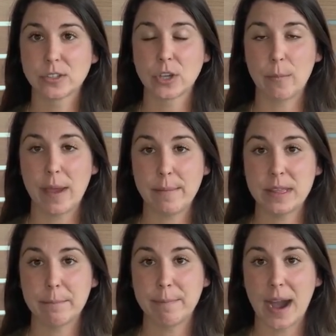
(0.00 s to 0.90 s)
So maybe
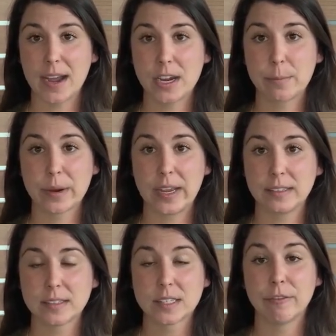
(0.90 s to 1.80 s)
the buyer
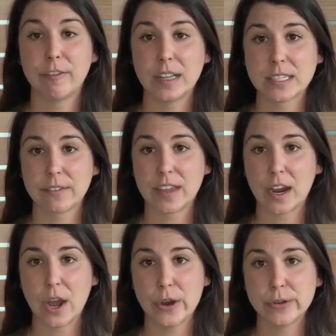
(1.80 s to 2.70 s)
brings some funds of
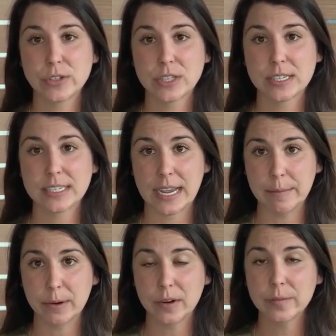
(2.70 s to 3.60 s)
their own to the
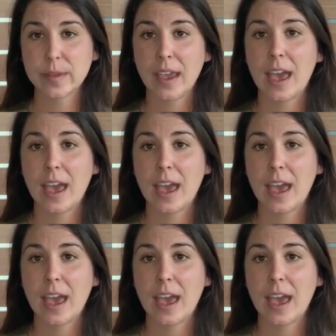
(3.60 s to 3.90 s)
table